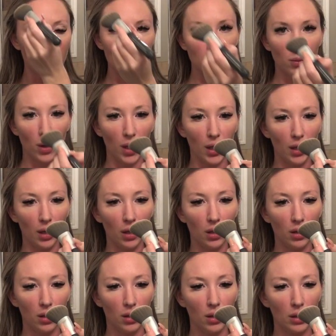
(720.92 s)
This one
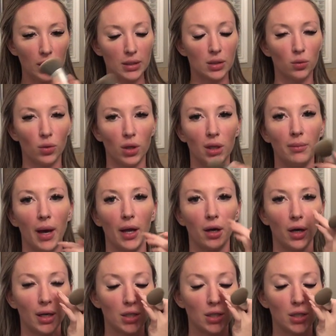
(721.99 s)
doesn't really matter.